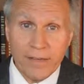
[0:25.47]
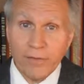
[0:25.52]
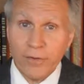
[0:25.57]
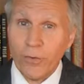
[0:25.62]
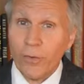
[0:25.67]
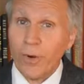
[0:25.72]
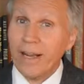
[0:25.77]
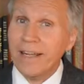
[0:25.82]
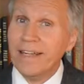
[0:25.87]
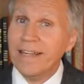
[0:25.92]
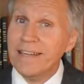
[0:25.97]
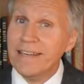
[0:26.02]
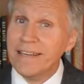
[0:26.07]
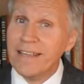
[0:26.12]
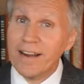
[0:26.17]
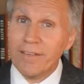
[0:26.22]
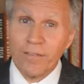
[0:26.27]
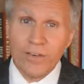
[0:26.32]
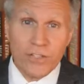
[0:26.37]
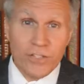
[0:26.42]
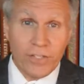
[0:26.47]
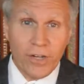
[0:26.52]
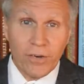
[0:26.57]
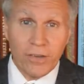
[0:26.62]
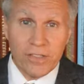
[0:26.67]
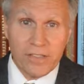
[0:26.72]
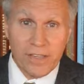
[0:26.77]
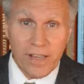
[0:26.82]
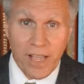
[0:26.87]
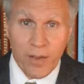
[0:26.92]
even though I never saw
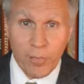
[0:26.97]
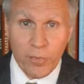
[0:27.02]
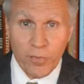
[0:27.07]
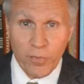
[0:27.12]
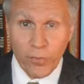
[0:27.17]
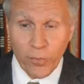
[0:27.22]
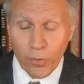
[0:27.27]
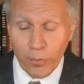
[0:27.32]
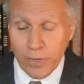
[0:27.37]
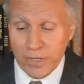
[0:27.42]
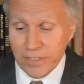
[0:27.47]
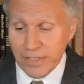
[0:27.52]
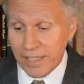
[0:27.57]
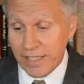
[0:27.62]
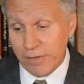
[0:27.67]
his live performance.